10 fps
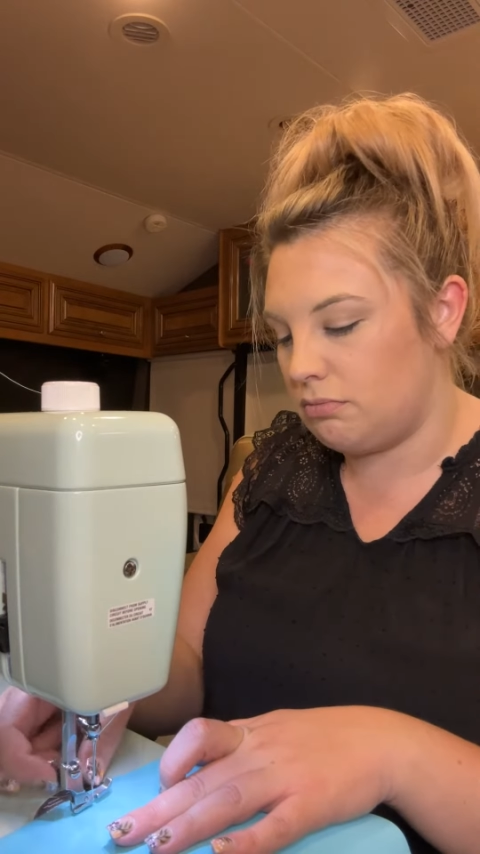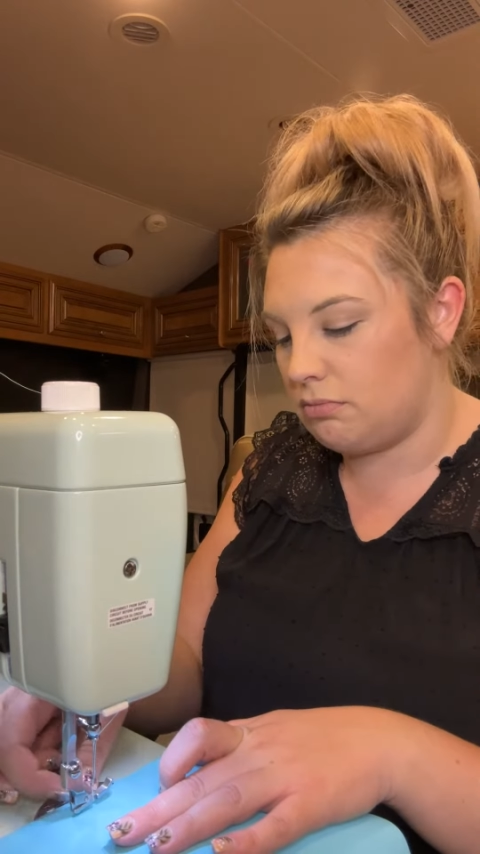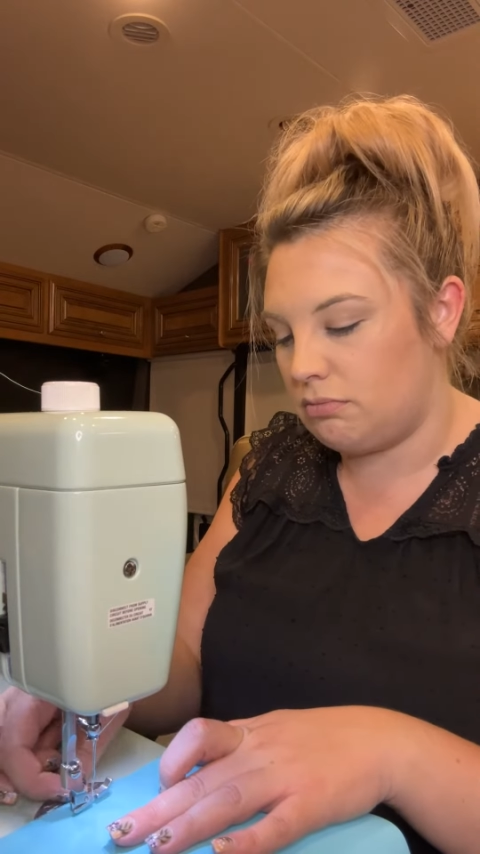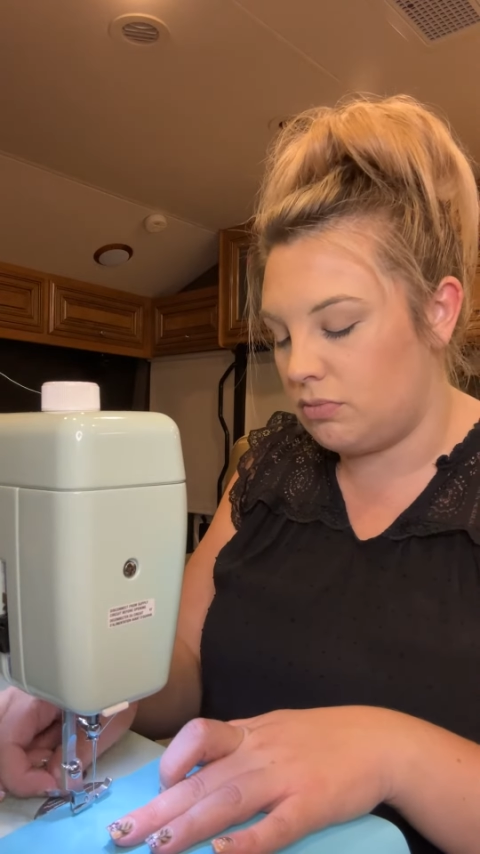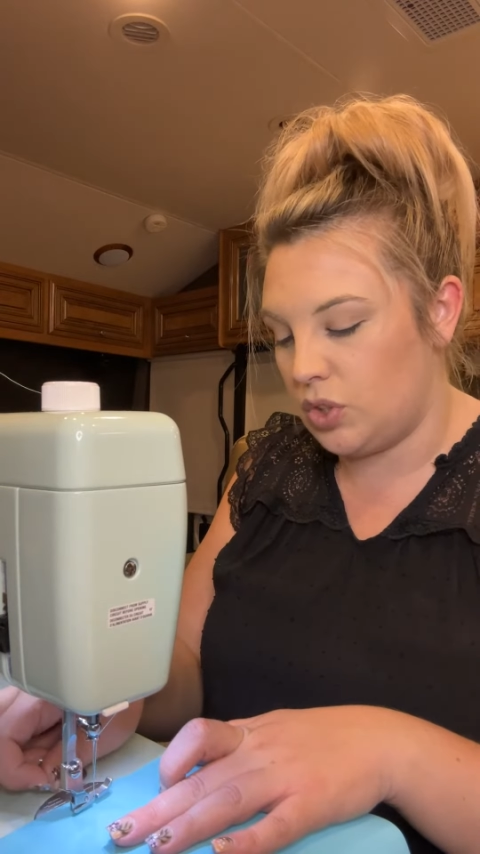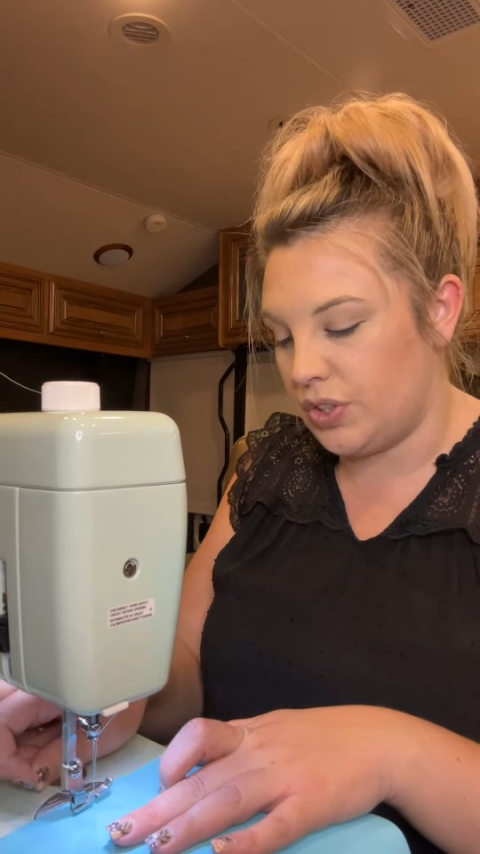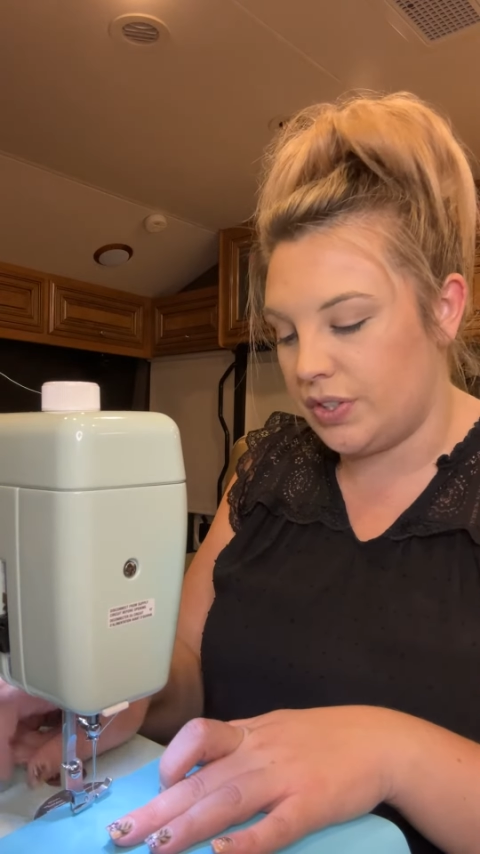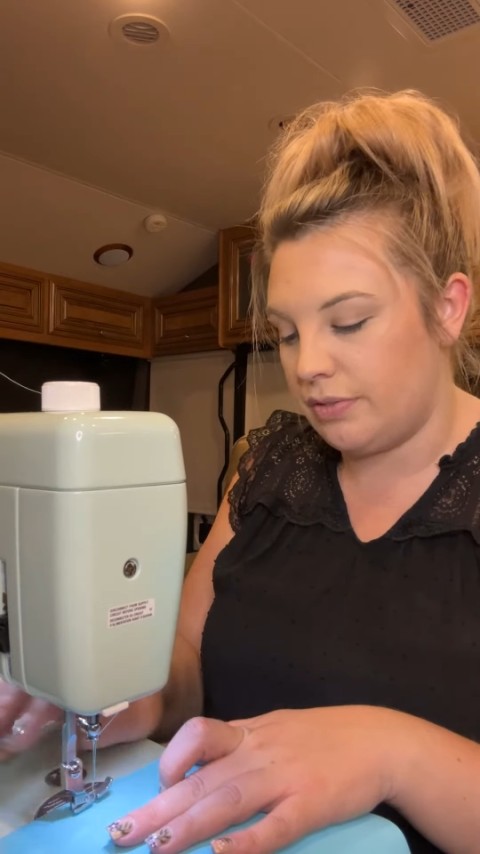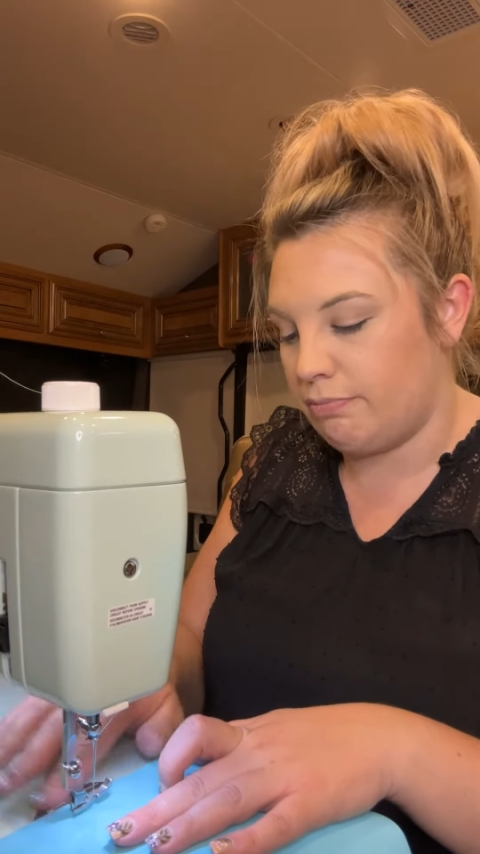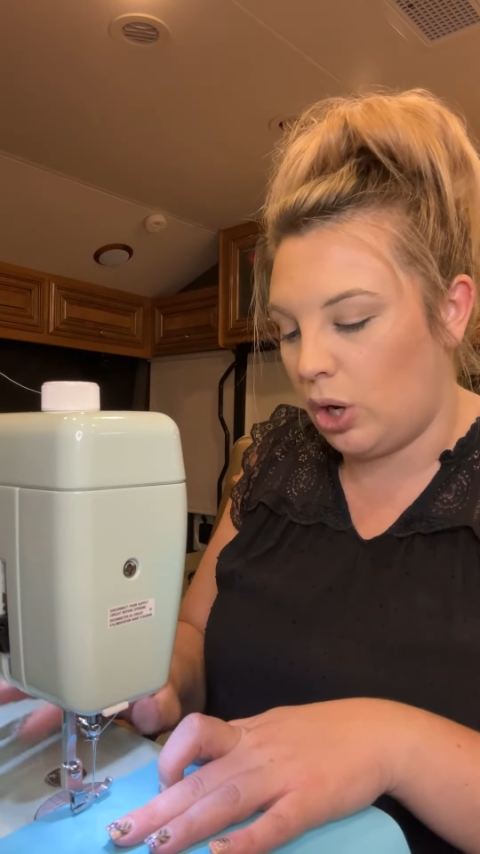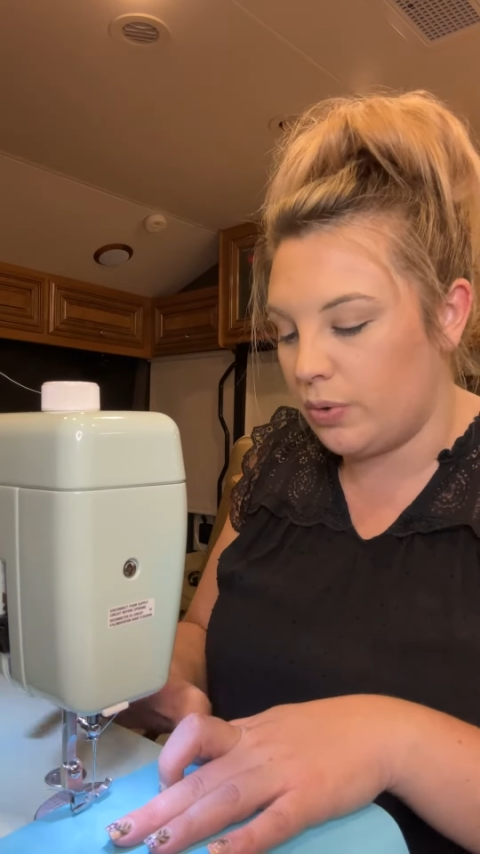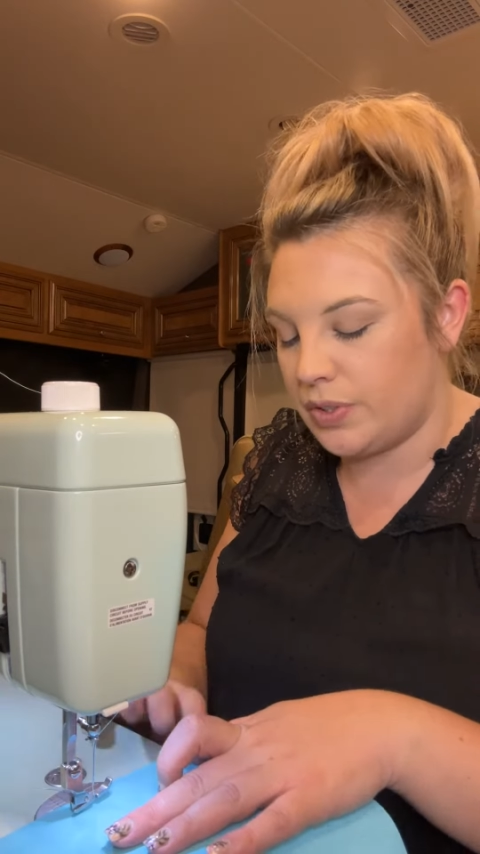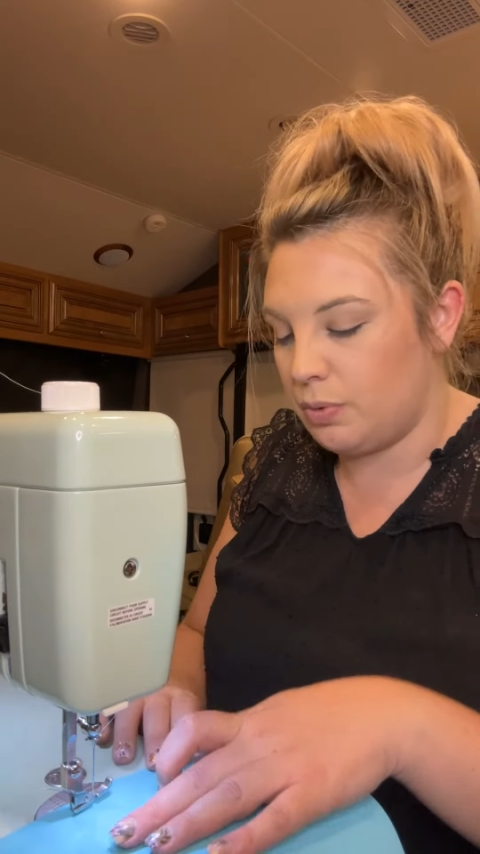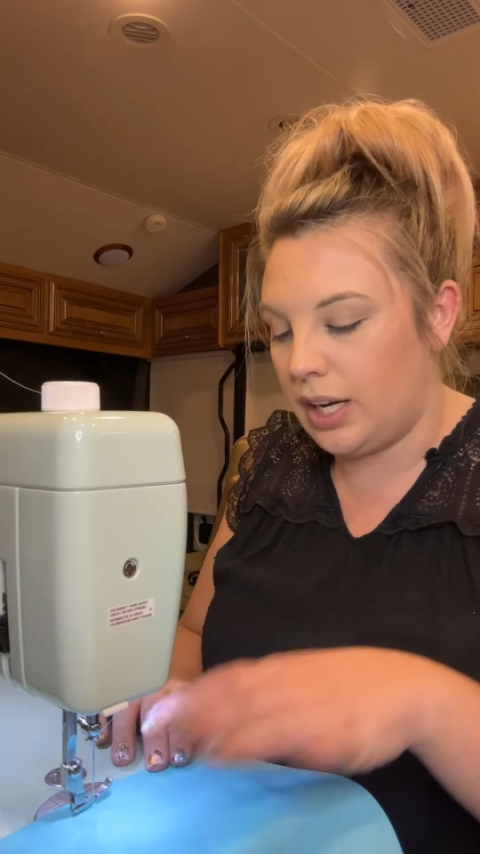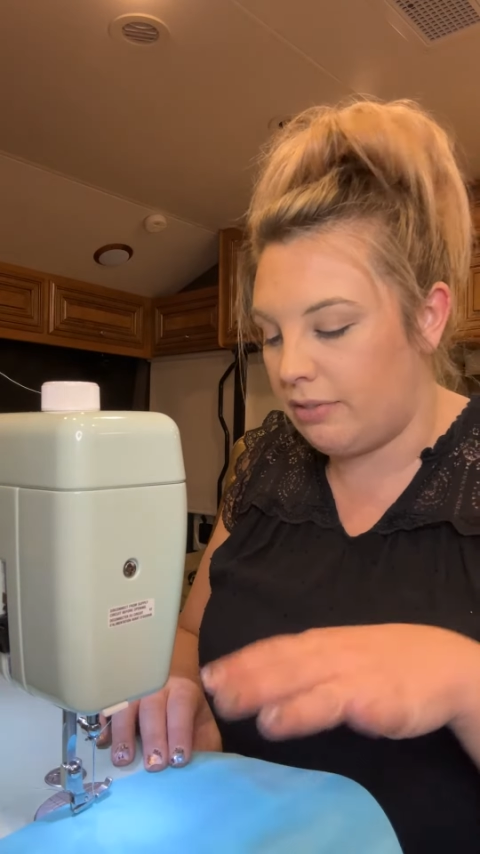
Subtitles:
and I read the comments because I'm